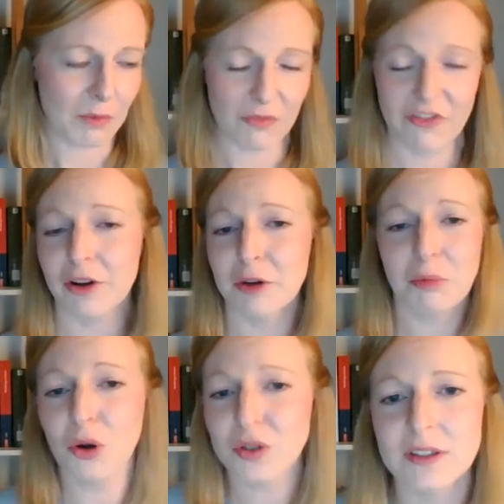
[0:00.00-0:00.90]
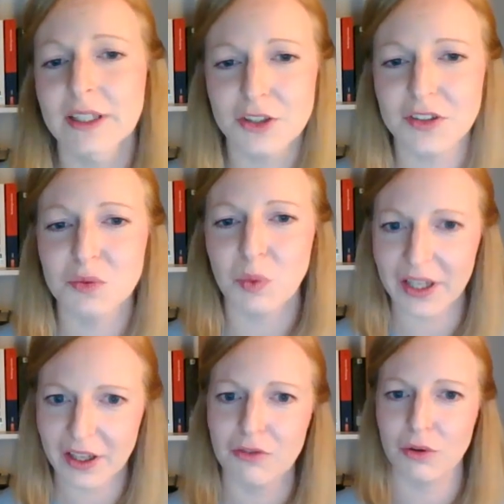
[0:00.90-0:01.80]
very personally just
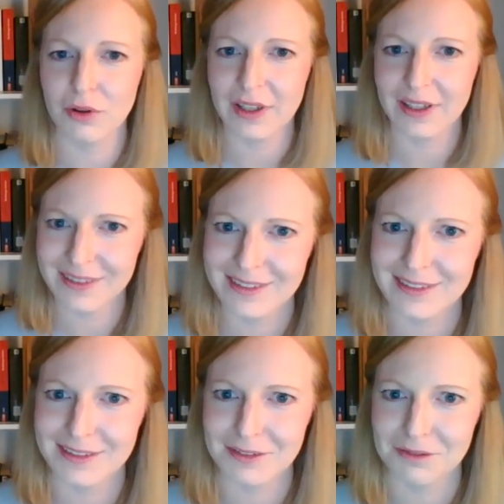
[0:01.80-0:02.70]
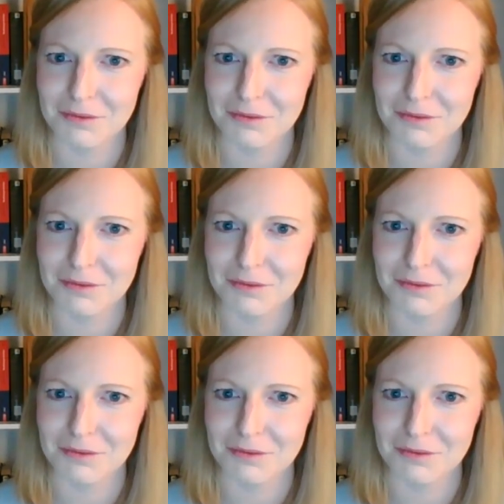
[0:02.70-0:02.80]
waiting for is